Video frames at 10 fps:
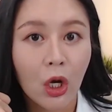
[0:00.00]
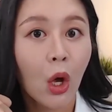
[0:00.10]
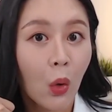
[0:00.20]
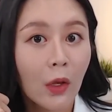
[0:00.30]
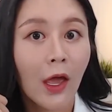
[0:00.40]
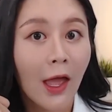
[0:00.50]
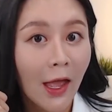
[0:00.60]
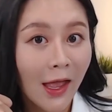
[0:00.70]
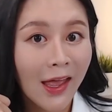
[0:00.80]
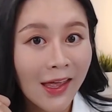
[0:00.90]

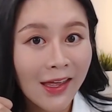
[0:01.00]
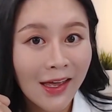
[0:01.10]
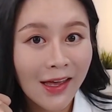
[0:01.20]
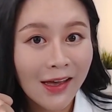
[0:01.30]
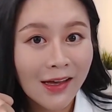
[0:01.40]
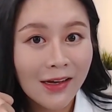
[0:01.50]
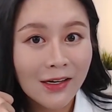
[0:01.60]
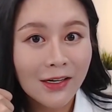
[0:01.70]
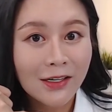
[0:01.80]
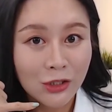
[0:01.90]
okay?
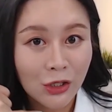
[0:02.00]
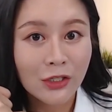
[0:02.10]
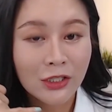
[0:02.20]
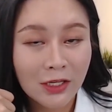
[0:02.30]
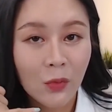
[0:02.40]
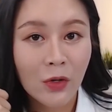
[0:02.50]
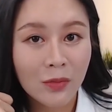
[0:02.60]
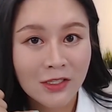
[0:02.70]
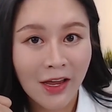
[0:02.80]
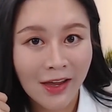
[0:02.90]
Do you understand what I'm
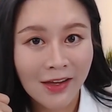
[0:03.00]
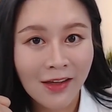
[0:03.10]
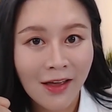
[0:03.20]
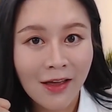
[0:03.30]
saying?